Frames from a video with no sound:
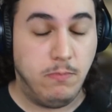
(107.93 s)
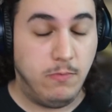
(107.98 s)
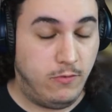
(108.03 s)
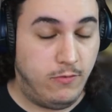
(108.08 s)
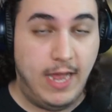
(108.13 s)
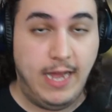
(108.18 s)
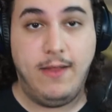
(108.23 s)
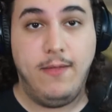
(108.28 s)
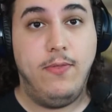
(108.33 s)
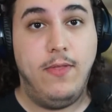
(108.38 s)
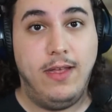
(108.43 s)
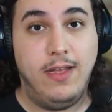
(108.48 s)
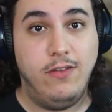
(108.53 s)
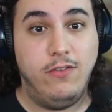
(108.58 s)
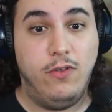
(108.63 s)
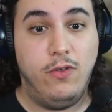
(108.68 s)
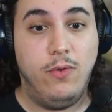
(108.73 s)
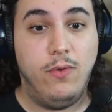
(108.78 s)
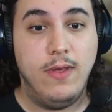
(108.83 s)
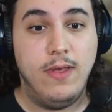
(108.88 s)
The second thing
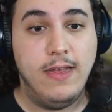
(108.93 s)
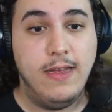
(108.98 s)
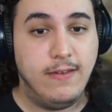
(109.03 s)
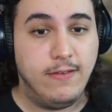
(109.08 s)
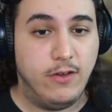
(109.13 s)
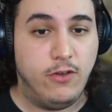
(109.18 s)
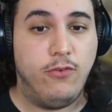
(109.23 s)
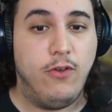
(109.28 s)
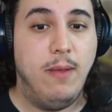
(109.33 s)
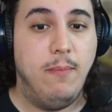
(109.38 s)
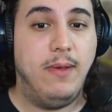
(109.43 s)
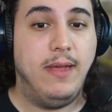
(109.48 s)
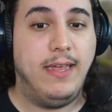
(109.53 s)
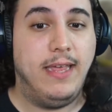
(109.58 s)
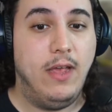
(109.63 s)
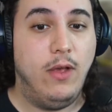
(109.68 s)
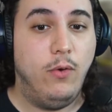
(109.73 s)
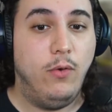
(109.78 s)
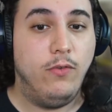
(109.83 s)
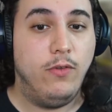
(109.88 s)
I do is I train my
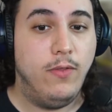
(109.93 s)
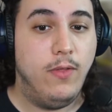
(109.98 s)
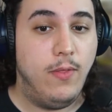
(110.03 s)
kills,